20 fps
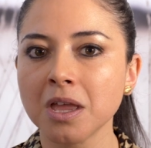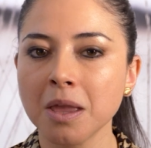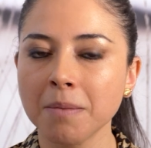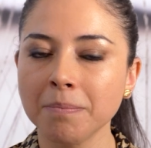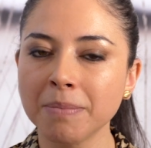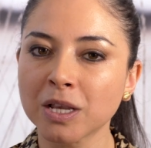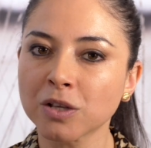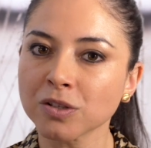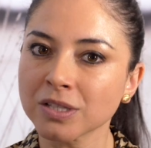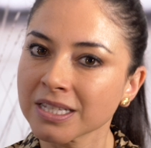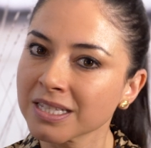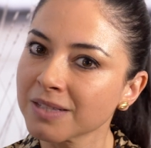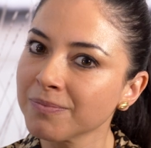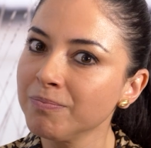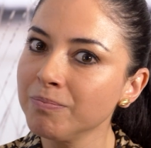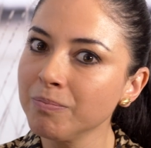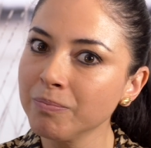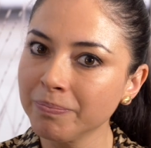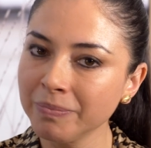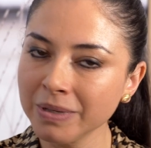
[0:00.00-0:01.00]
because it's
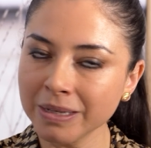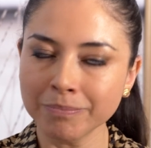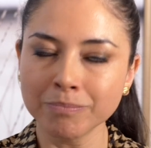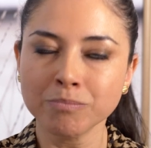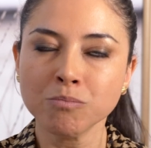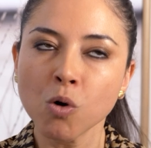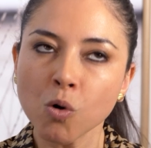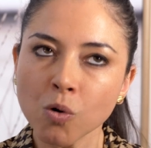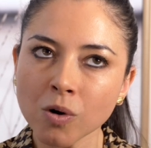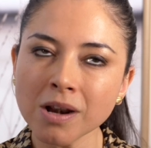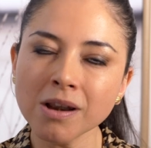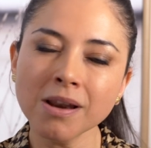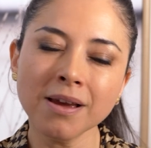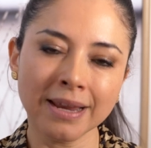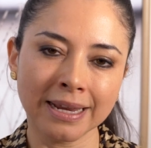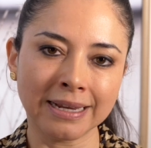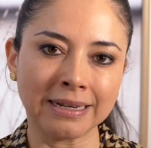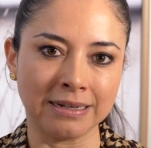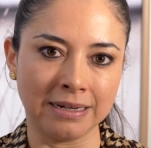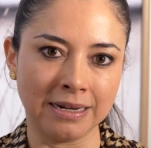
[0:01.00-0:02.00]
more
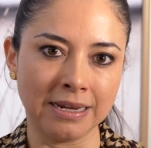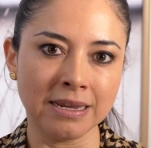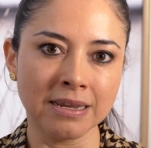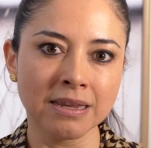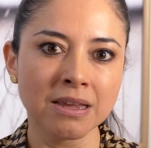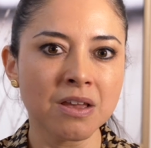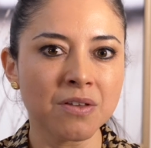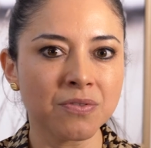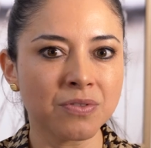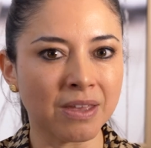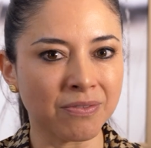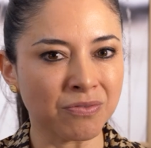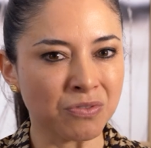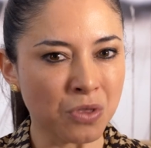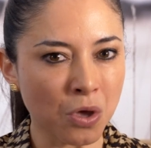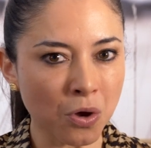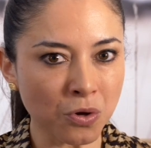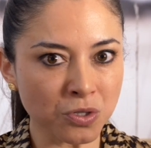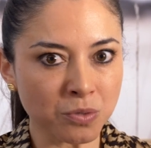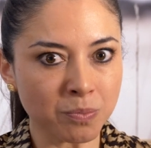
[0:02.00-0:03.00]
likely that
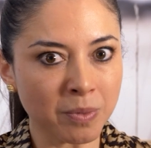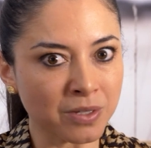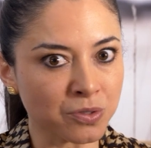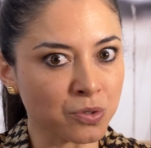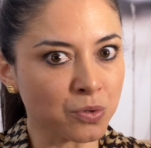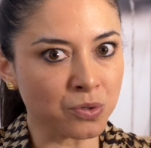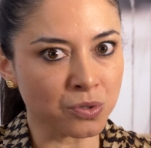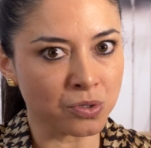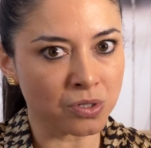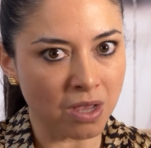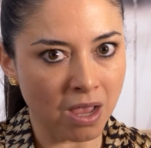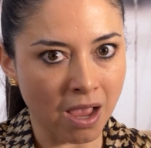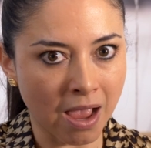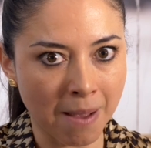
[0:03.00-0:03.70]
those muscles